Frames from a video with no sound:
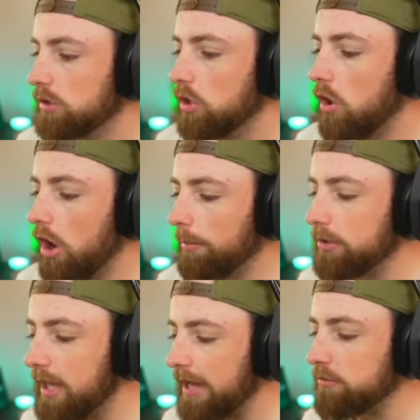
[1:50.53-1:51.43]
Horrible
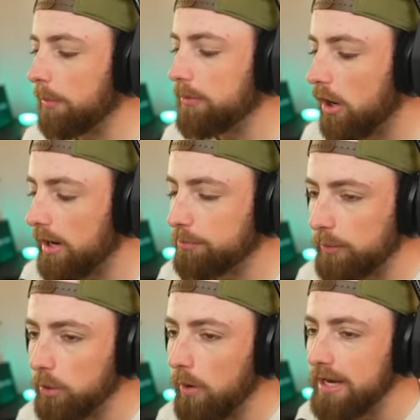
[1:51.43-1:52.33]
guess, but we are up
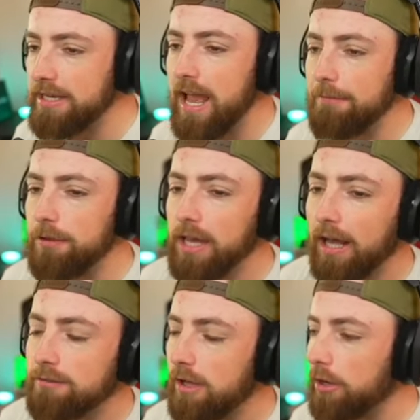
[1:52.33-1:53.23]
3-1. And yeah, if you
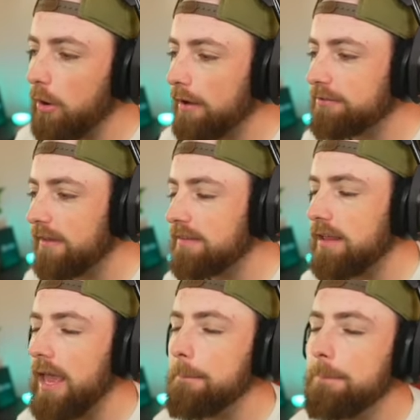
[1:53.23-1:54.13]
guys don't know, I've said this
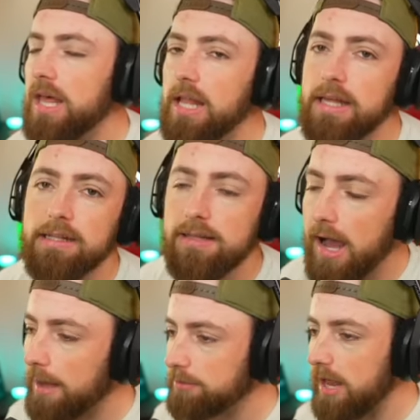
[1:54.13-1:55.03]
a billion
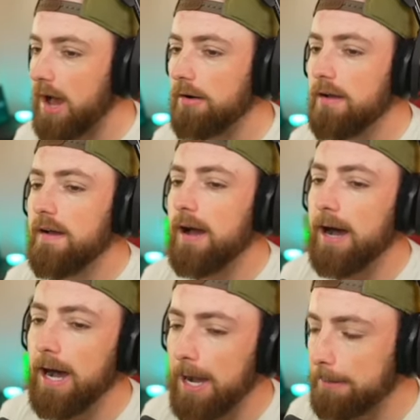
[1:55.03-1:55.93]
times now.
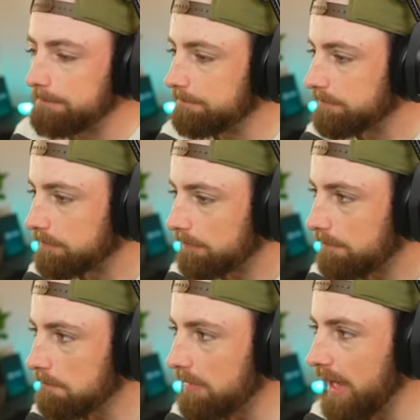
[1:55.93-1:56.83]
I
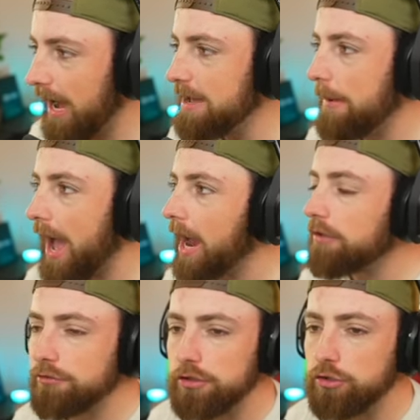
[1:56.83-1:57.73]
am
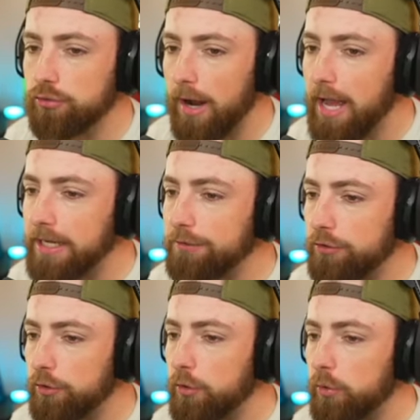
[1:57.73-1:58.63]
actually trying
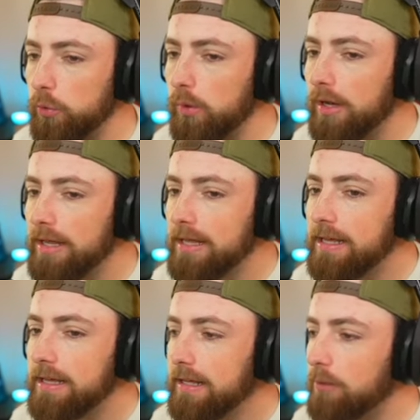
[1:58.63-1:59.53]
to,
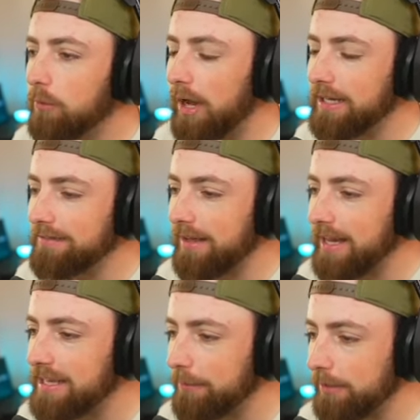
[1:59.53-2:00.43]
well, I guess
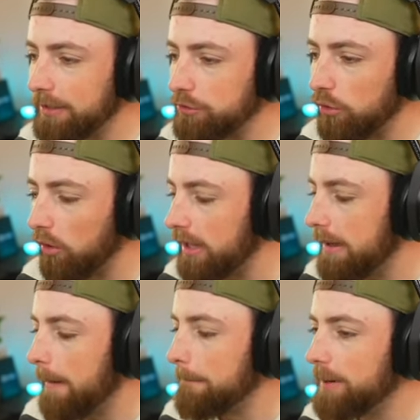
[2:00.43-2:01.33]
I can't really control it,
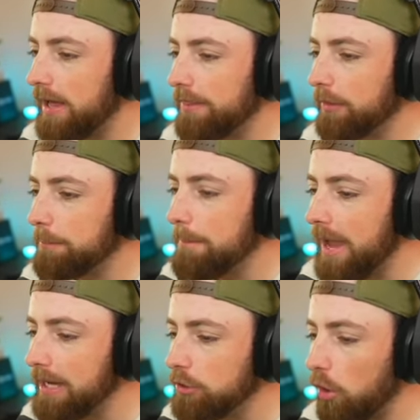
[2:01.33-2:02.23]
but the
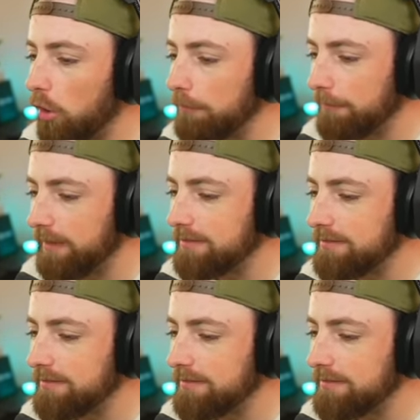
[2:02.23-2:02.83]
main goal for this